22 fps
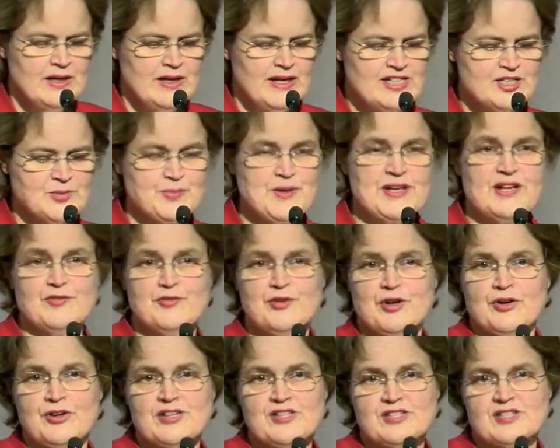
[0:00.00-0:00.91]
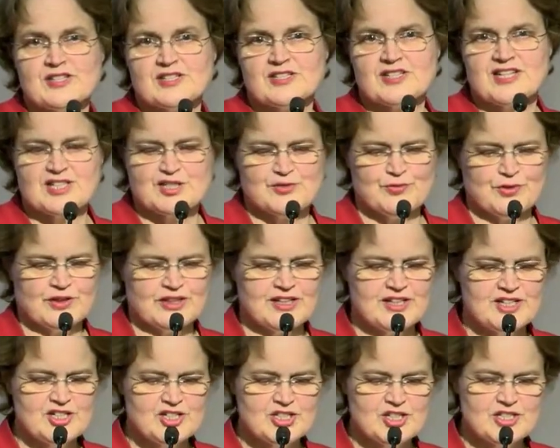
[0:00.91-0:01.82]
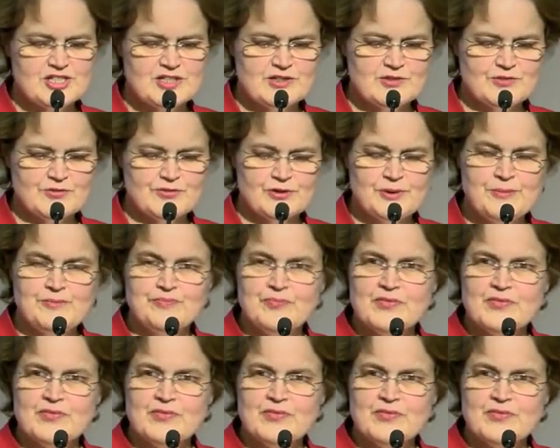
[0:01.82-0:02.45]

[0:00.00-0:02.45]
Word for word: It's been a very successful initiative.